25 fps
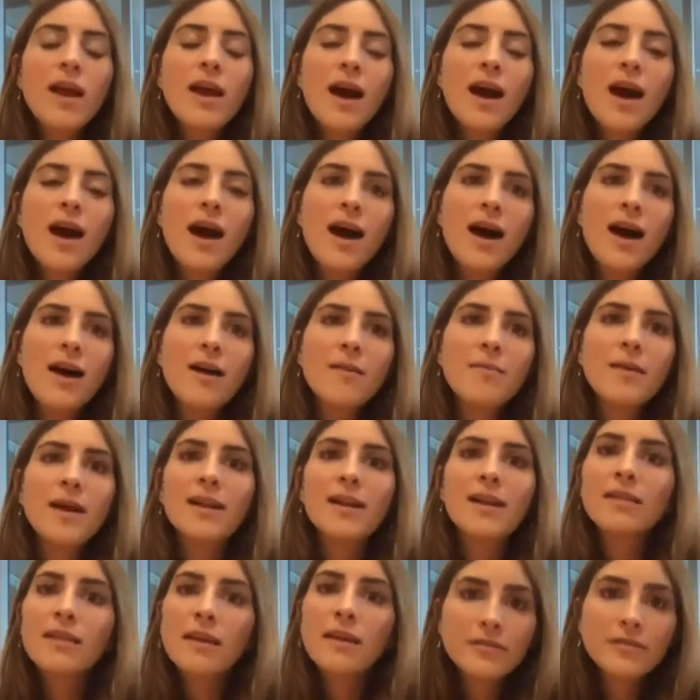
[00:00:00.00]
I
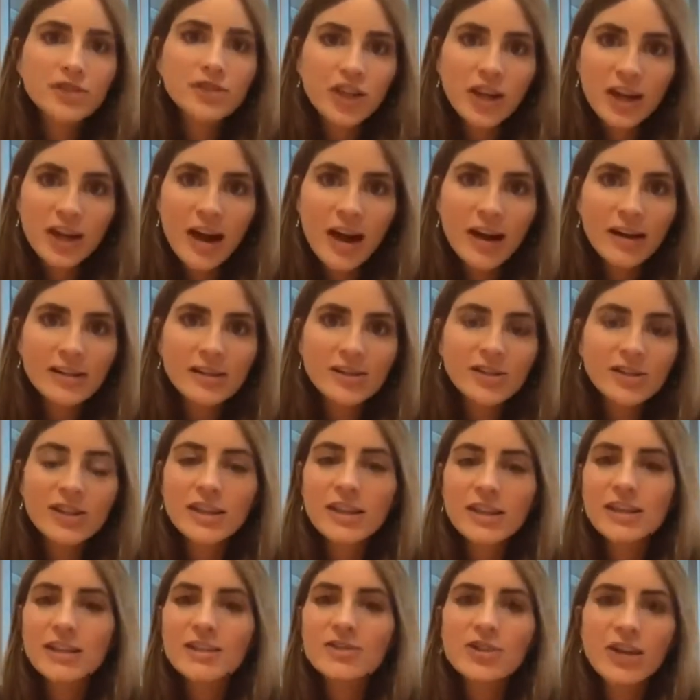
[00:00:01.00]
love
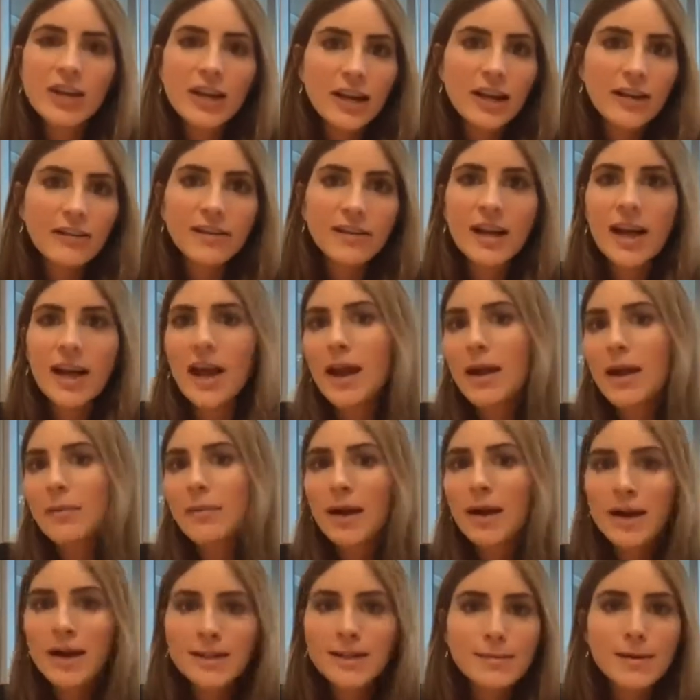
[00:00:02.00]
Shakeology, drink it every day. My
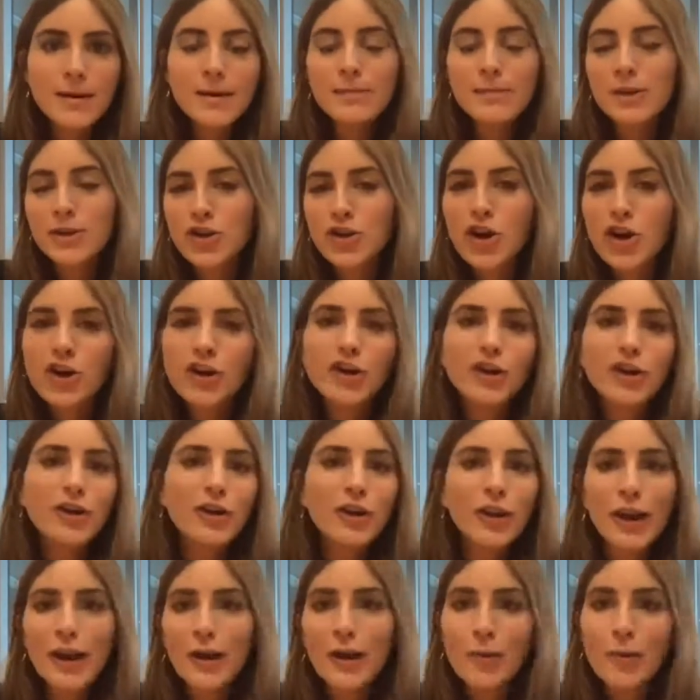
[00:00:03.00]
husband, my daughter,
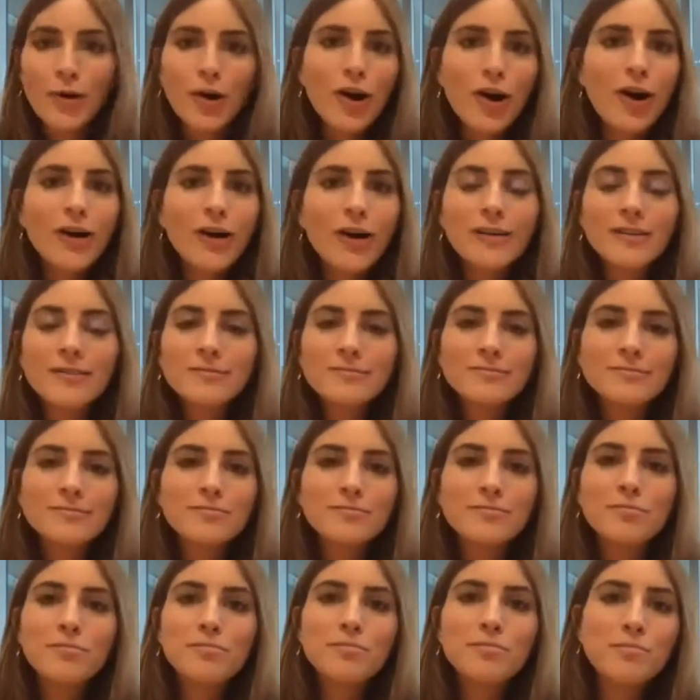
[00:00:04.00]
we're all
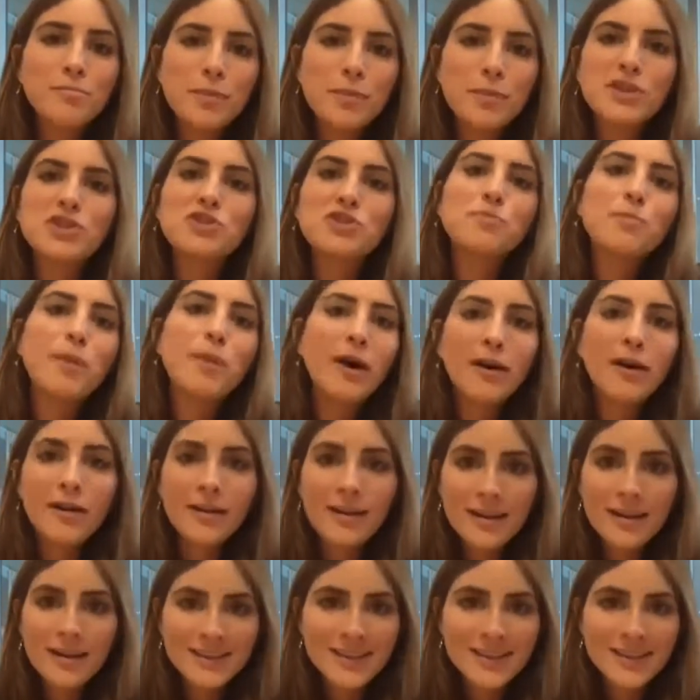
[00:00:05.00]
beach
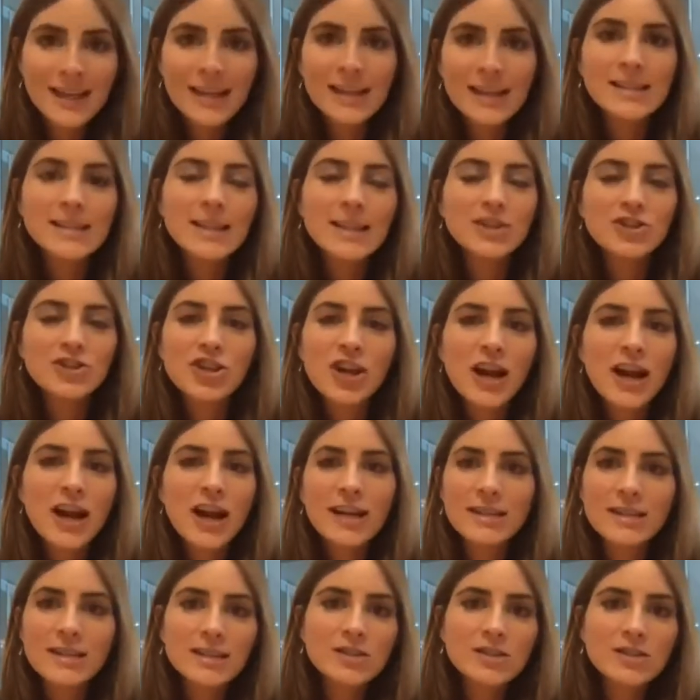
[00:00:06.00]
barred, daily
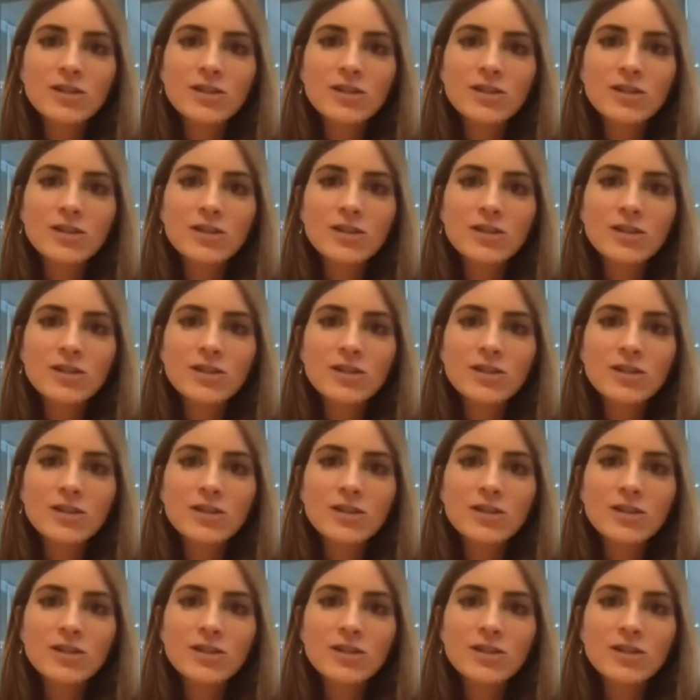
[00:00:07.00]
sunshine.